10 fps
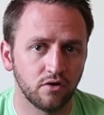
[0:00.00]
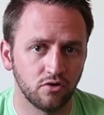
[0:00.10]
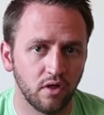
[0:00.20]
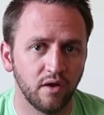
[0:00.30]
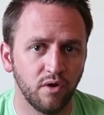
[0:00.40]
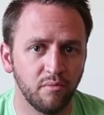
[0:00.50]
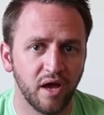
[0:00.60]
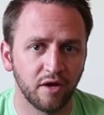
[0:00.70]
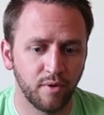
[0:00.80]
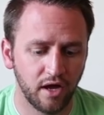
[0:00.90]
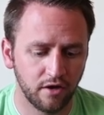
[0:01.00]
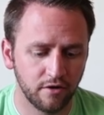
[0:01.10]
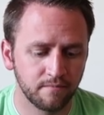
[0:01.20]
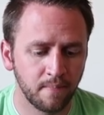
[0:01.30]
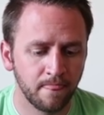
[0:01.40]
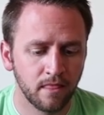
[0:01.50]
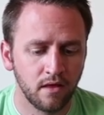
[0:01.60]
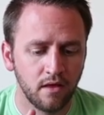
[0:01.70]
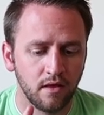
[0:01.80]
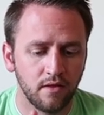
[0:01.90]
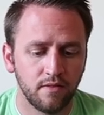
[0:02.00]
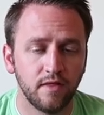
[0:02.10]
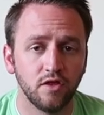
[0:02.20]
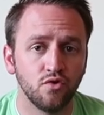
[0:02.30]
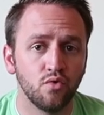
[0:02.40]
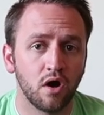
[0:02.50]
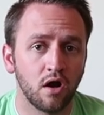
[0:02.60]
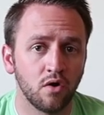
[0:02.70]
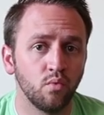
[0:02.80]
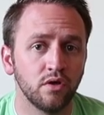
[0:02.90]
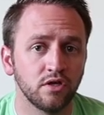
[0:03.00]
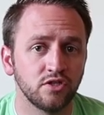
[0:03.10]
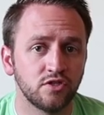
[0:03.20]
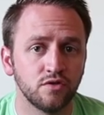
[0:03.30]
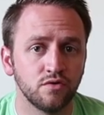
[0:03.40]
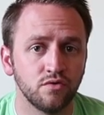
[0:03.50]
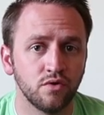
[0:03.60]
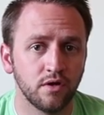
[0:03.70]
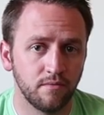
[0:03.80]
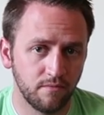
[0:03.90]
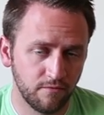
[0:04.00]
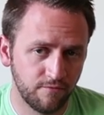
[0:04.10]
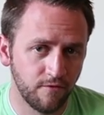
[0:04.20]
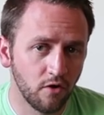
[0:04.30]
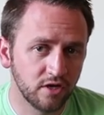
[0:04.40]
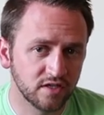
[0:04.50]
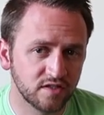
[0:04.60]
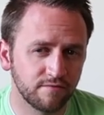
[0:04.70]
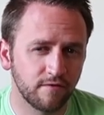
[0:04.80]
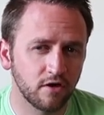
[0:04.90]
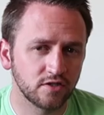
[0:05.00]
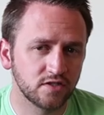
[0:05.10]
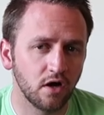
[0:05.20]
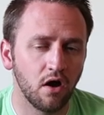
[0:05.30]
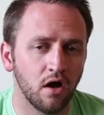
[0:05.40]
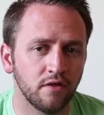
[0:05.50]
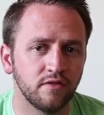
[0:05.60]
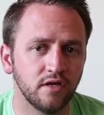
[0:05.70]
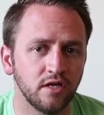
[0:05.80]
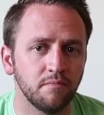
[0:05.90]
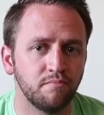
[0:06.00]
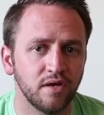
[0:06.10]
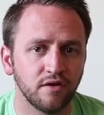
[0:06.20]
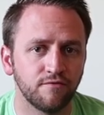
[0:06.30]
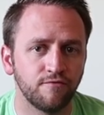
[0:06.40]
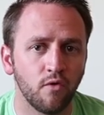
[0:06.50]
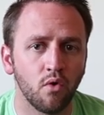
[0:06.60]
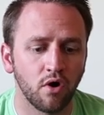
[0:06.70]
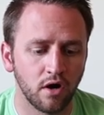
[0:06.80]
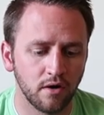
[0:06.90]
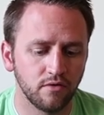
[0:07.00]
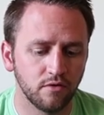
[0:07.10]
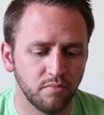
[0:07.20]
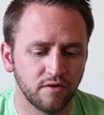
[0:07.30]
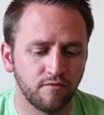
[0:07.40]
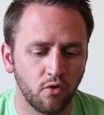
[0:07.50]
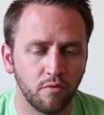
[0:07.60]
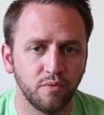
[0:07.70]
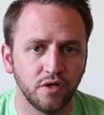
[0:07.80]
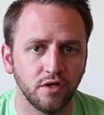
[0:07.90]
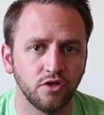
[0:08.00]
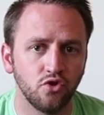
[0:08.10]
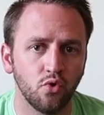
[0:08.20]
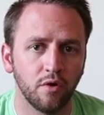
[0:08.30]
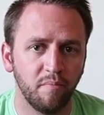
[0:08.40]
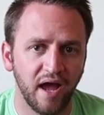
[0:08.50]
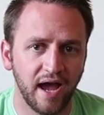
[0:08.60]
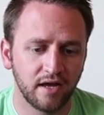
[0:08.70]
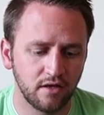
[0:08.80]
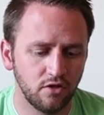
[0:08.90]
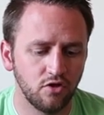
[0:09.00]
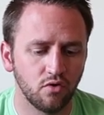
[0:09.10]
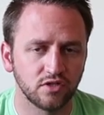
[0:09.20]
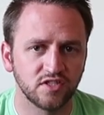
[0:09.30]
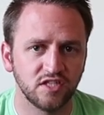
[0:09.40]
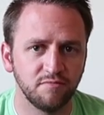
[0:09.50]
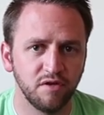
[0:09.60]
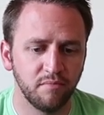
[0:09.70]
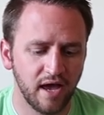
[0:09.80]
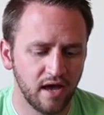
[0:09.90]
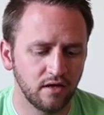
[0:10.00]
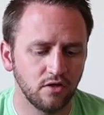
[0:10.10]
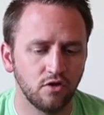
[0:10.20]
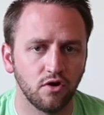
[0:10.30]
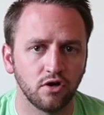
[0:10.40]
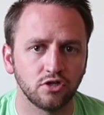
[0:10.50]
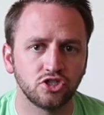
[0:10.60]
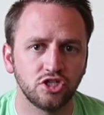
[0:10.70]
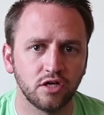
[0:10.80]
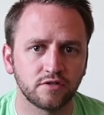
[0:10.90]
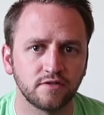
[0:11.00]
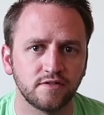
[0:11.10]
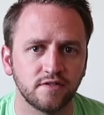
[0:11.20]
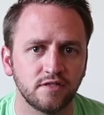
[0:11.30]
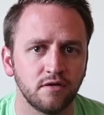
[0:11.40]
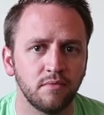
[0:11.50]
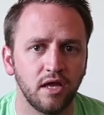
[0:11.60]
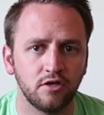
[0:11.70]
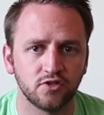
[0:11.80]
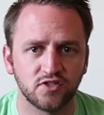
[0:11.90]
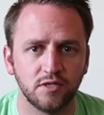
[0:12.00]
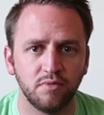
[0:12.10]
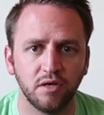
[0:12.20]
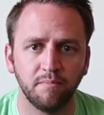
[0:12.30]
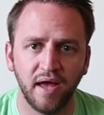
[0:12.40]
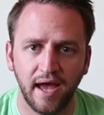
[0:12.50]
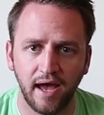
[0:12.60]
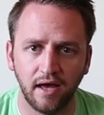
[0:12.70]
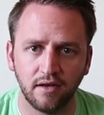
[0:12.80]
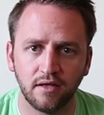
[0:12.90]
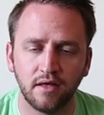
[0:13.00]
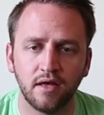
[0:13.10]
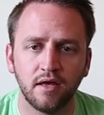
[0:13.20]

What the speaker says: or a lightweight backpacker, that you are willing to focus first on the big four. The big four being your pack, your sleeping bag, your shelter system, and your sleeping pad.